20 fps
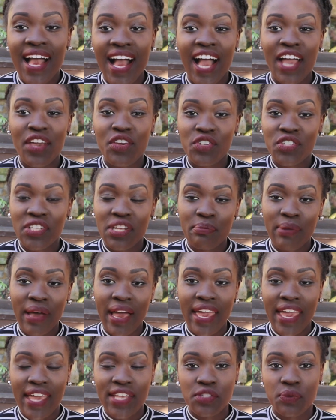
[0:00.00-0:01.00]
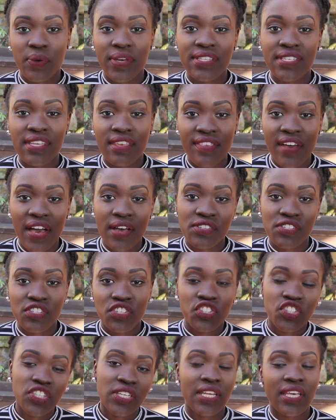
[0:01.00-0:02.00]
I usually buy a
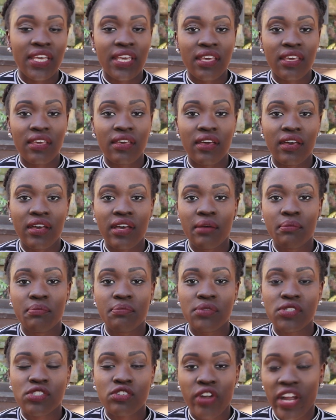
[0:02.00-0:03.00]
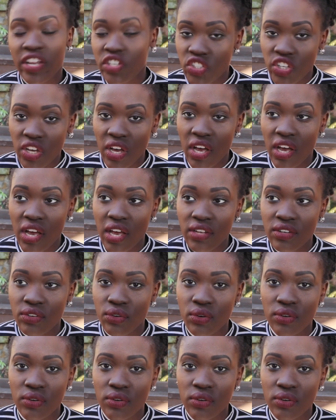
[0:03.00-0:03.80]
20,000 shilling scratch card,